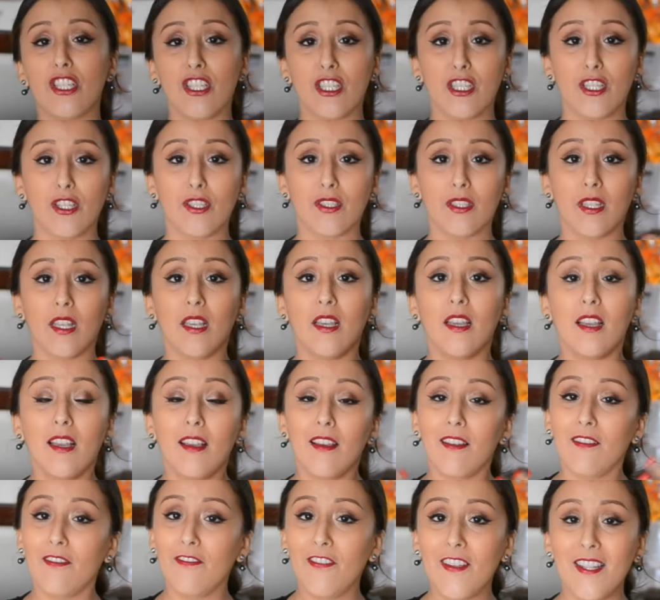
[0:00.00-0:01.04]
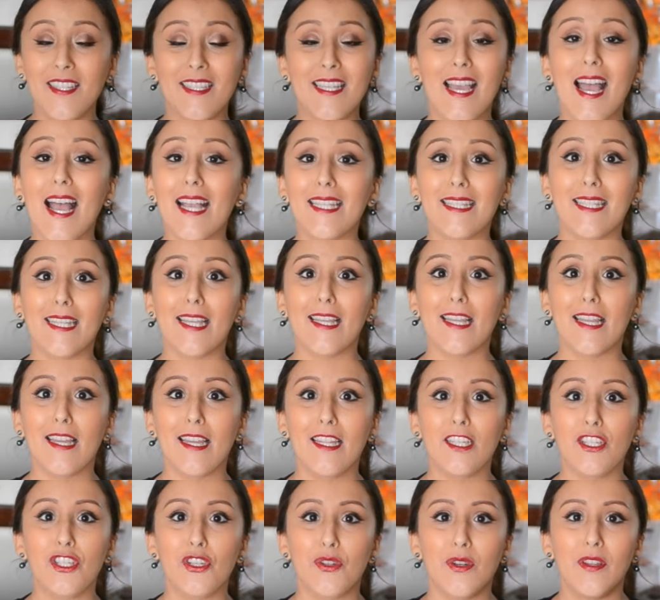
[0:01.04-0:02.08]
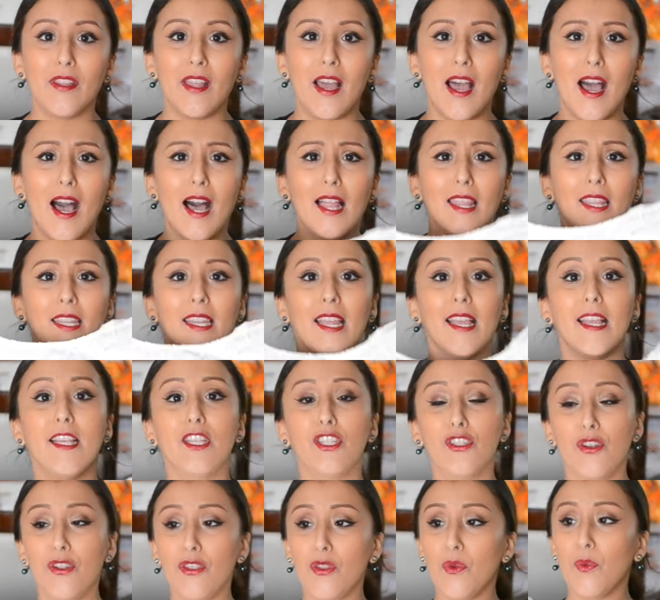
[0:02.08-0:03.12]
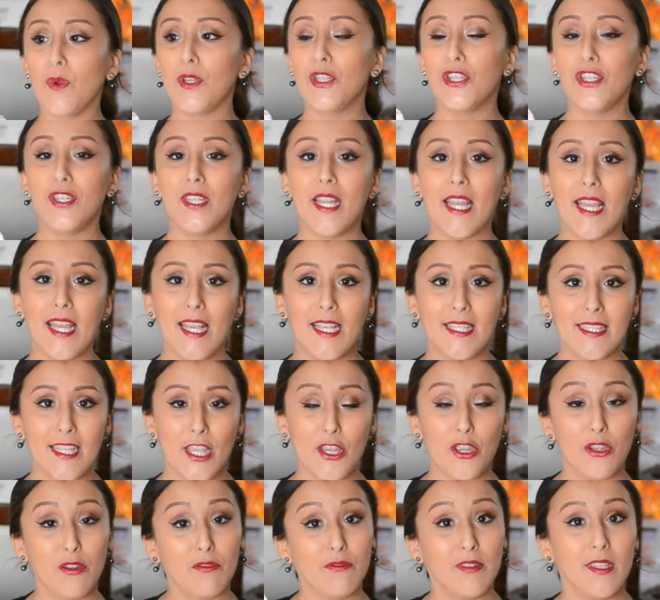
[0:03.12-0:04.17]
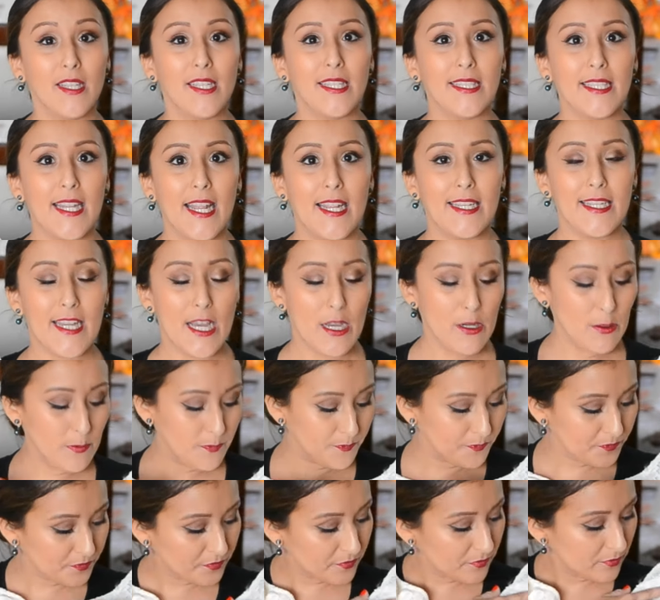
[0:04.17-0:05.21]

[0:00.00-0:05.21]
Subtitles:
just looks fantastic again during the holidays, during the winter days. Like, it'll really stand out.